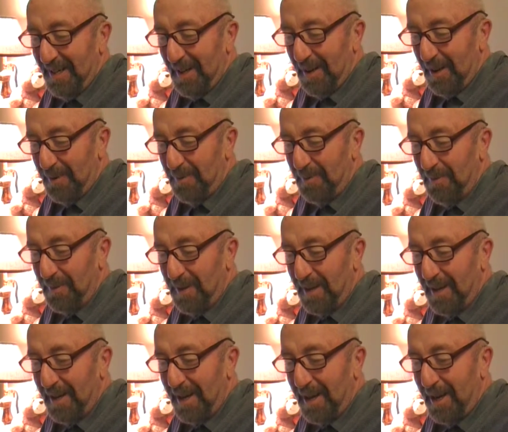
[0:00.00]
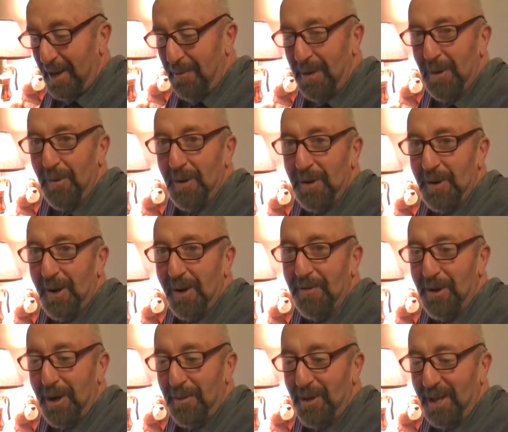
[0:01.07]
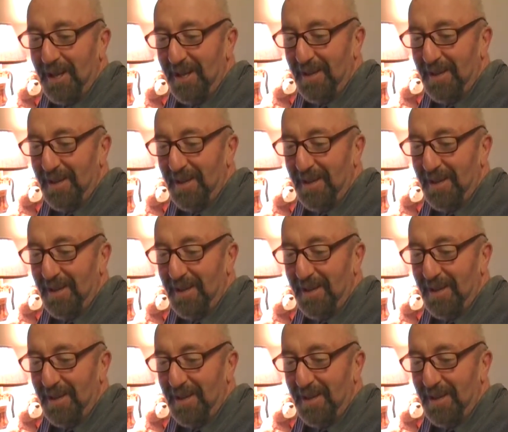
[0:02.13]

I may wander off topic.